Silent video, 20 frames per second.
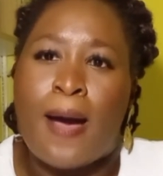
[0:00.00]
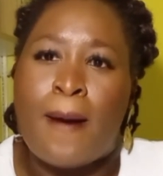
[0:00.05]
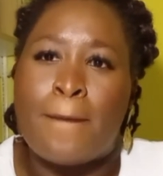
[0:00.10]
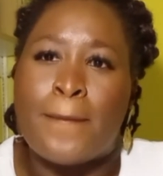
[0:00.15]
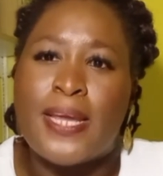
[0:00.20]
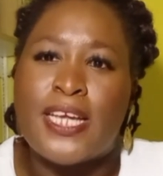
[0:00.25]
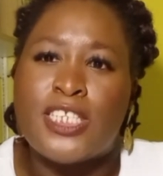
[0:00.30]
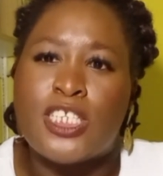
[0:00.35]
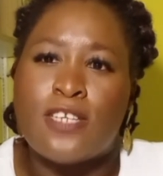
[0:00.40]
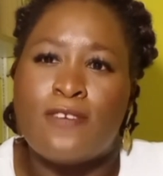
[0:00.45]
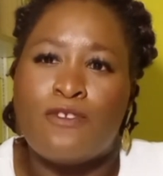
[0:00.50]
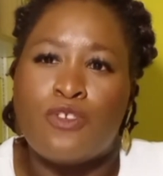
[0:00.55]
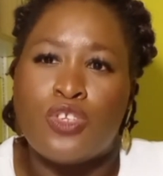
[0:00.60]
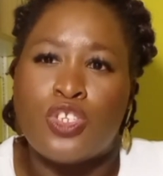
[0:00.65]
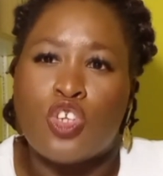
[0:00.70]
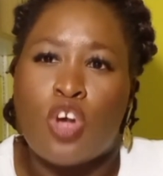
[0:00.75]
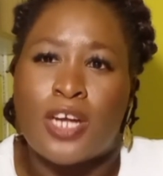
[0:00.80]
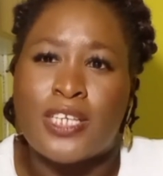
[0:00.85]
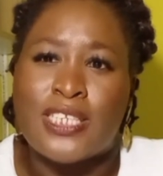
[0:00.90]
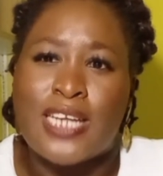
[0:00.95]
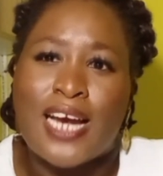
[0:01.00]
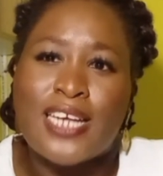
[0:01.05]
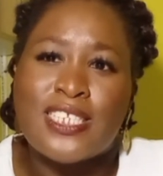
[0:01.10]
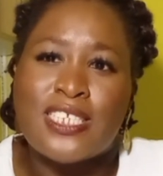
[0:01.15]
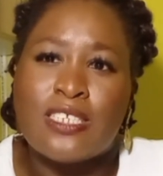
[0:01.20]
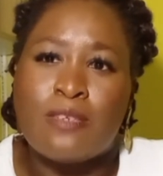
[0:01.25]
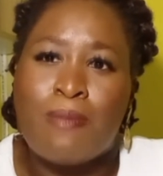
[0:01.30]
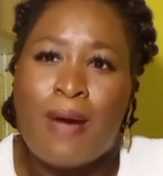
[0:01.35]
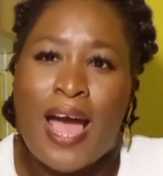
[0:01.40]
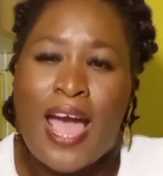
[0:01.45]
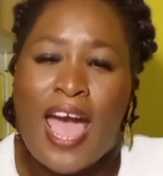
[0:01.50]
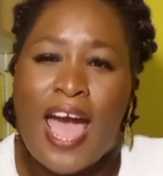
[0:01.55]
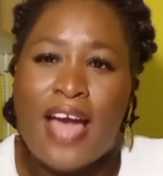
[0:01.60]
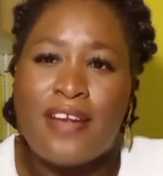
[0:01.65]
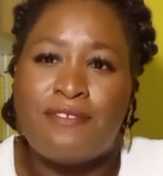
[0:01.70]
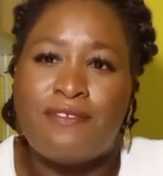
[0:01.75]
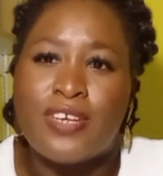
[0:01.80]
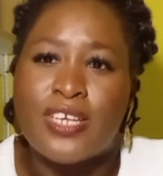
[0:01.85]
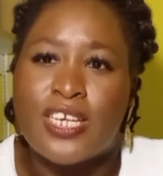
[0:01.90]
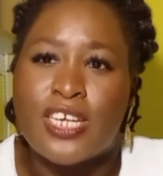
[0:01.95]
interviews conducted by
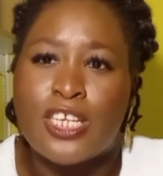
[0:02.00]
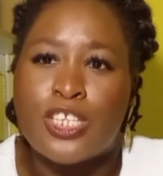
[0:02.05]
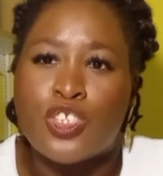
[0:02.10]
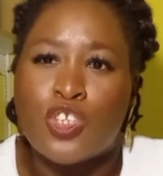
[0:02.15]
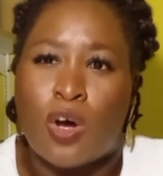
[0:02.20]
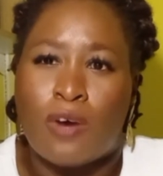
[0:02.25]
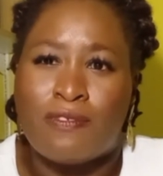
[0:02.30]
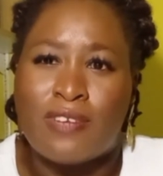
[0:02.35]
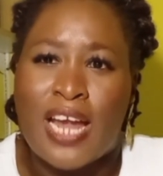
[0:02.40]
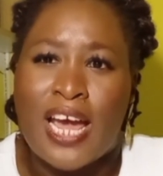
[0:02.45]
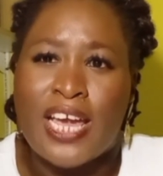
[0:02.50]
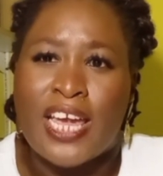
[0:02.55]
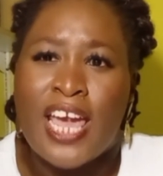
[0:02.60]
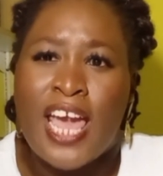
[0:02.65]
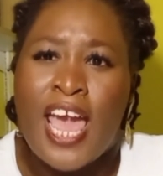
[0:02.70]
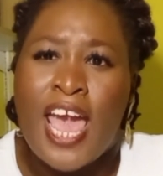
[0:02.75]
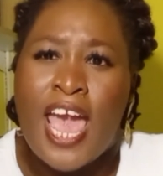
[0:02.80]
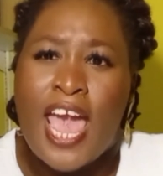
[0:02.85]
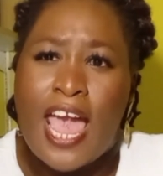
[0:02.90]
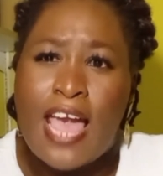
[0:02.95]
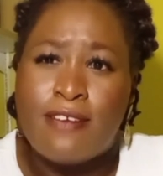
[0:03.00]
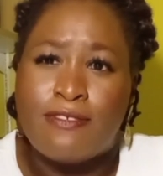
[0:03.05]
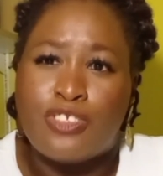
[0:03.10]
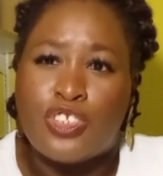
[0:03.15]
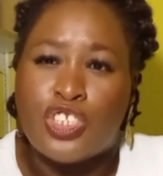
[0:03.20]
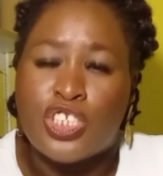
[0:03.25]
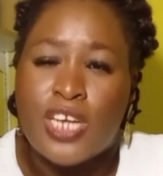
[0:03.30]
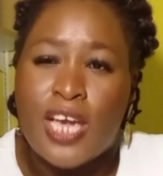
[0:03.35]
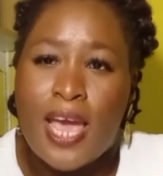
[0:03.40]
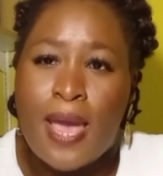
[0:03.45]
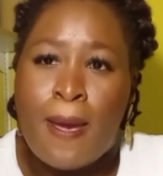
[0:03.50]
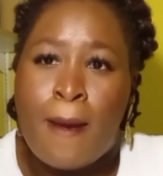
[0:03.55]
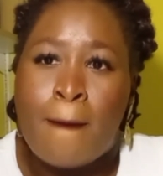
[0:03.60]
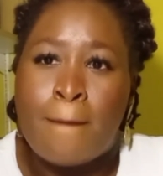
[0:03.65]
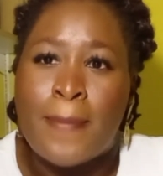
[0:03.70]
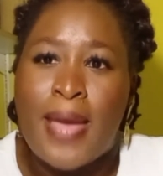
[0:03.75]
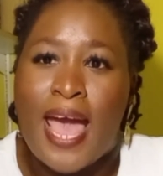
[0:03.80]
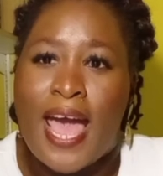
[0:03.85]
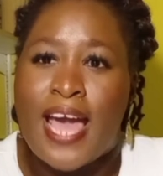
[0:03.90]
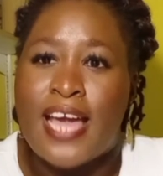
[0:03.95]
advocates of
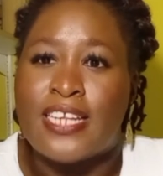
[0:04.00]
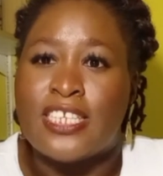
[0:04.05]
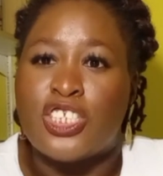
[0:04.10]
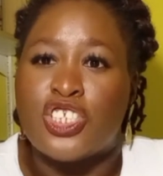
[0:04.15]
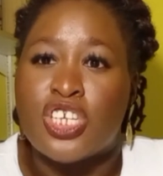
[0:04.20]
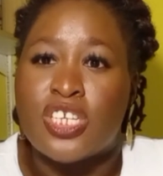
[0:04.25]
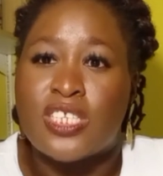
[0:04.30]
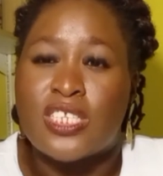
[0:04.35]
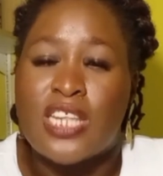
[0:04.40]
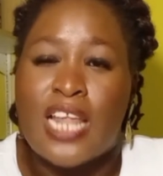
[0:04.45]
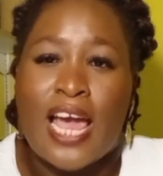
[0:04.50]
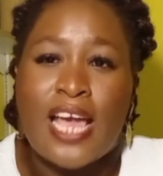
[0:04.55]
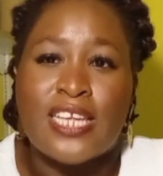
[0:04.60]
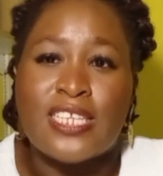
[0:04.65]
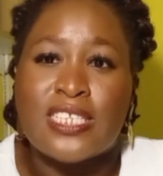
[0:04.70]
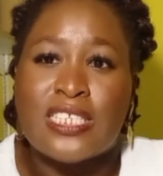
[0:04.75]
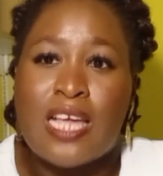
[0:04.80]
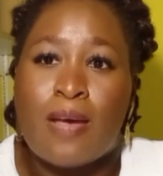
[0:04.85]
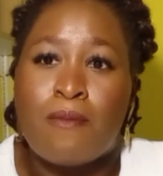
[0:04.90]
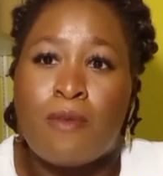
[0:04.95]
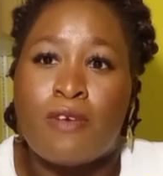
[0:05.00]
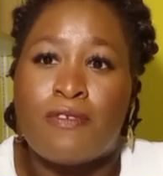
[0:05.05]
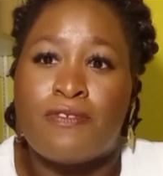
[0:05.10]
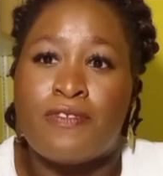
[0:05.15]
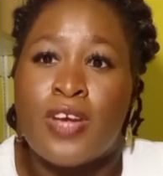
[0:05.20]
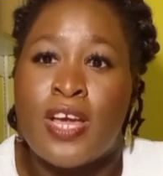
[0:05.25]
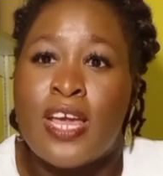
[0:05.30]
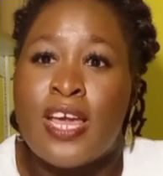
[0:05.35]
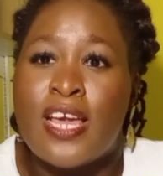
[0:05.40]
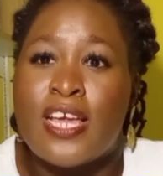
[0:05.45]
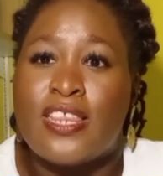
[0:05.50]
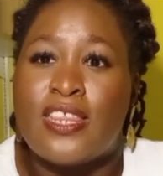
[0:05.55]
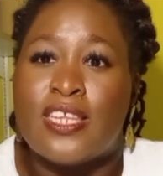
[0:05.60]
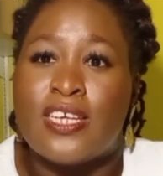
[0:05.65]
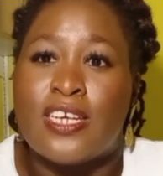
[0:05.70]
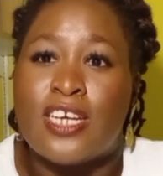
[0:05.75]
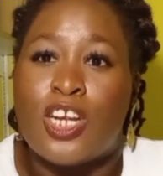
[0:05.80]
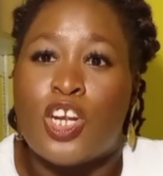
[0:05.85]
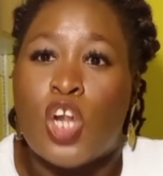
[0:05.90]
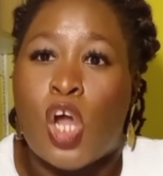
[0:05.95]
FGM and just some of
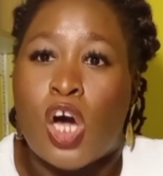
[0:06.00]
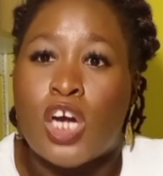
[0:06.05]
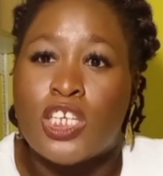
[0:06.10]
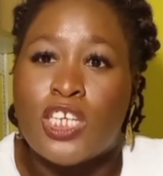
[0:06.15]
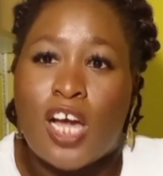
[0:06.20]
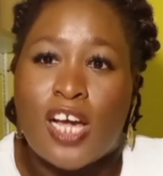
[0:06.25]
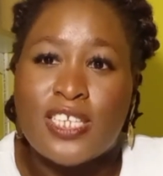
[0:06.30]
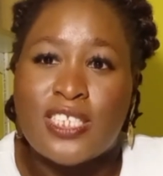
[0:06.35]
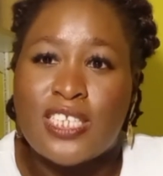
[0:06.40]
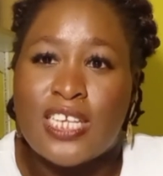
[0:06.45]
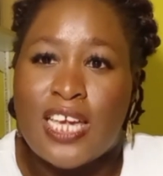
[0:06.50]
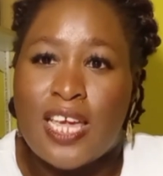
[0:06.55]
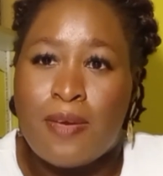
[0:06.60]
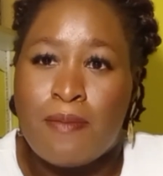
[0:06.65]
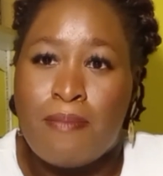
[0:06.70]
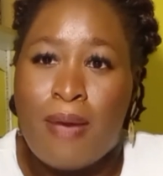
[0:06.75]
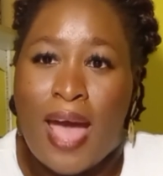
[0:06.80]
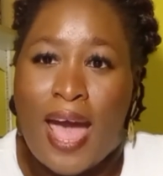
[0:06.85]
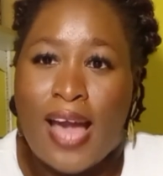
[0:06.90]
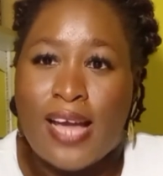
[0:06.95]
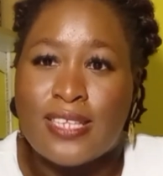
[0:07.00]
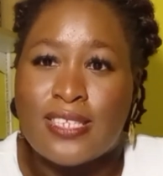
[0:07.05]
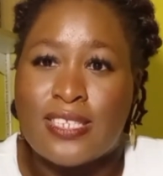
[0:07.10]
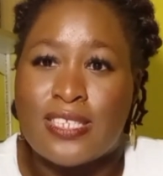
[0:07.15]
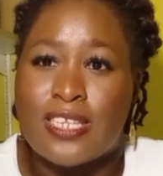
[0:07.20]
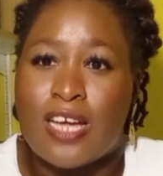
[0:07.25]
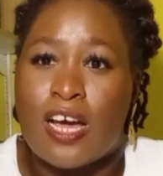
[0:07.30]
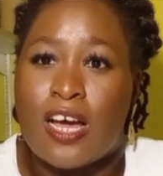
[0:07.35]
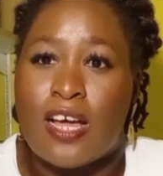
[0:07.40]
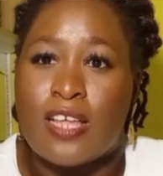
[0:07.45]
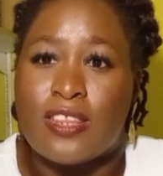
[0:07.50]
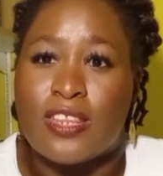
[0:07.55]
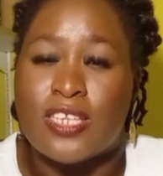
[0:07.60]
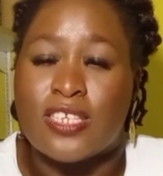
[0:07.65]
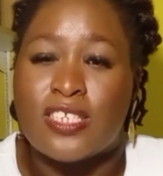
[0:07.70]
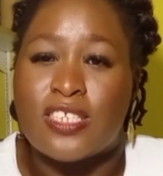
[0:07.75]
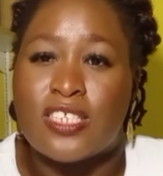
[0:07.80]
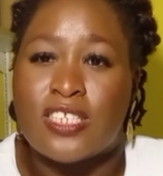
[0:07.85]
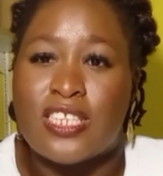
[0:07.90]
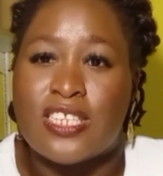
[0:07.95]
the long-lasting impacts
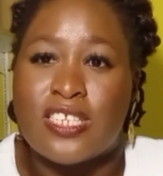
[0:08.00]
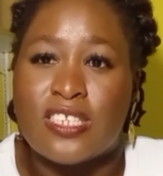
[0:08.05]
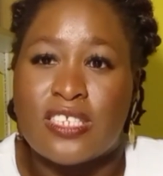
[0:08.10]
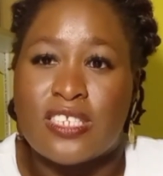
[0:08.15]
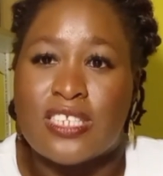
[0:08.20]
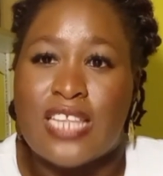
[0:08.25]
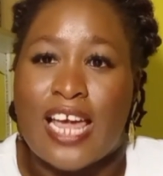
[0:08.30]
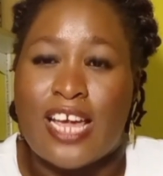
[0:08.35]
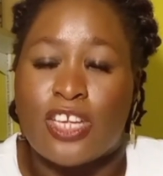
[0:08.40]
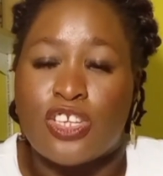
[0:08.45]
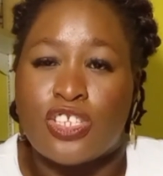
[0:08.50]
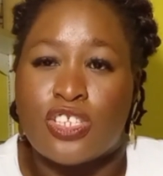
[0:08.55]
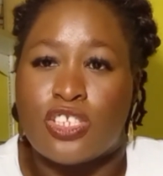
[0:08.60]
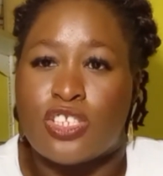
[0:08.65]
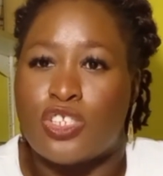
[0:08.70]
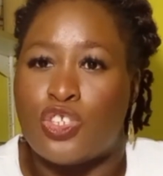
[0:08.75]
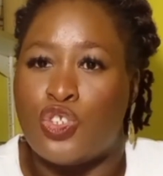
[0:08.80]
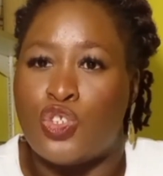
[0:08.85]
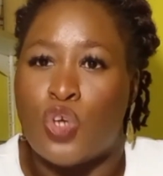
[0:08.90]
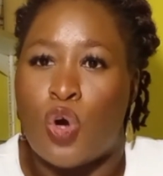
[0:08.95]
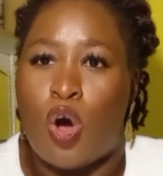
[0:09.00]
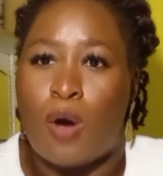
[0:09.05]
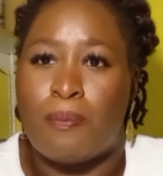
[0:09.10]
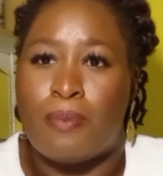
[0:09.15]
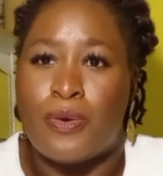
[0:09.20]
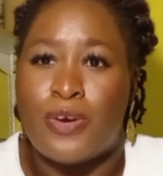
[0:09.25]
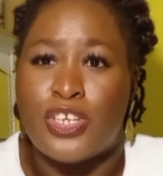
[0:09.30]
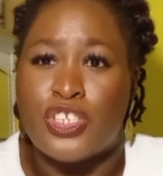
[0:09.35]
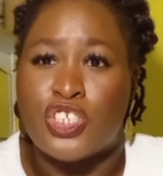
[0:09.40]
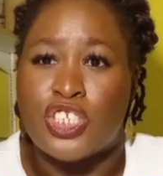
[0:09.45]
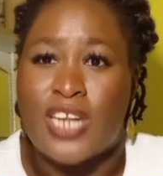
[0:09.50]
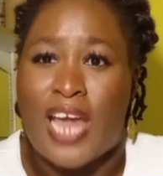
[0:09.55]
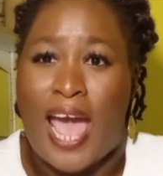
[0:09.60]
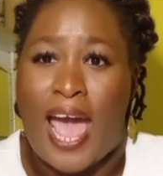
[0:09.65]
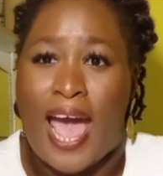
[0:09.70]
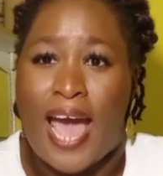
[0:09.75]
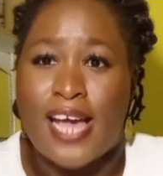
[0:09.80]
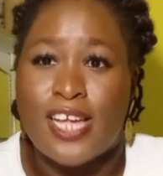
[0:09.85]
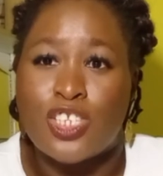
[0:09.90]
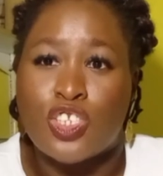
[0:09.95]
this operation
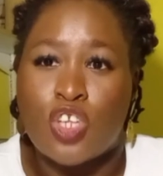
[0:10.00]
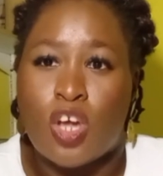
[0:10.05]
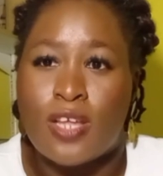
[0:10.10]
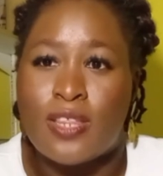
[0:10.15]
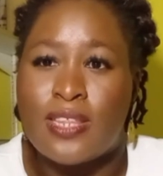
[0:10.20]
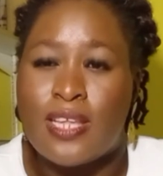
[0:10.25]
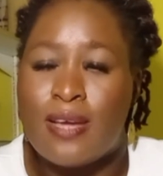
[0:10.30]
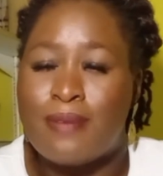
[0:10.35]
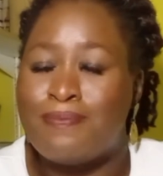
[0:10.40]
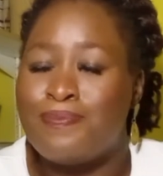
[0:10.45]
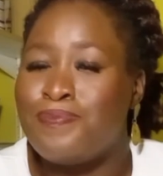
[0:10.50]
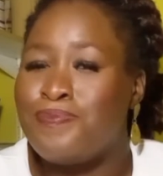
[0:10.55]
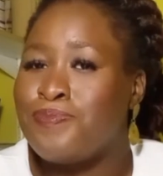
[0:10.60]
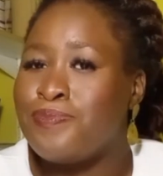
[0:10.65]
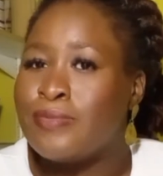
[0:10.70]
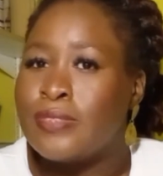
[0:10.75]
has on them,